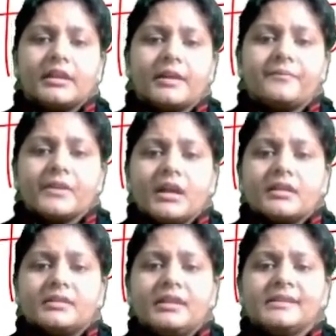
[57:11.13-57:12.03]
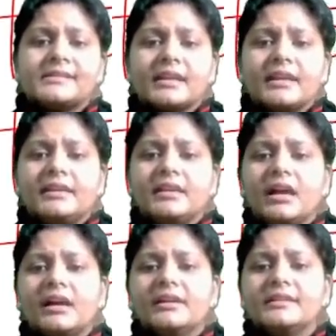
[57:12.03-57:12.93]
Okay, this area
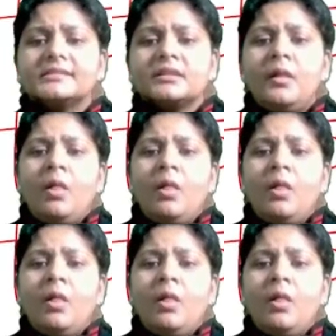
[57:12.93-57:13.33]
is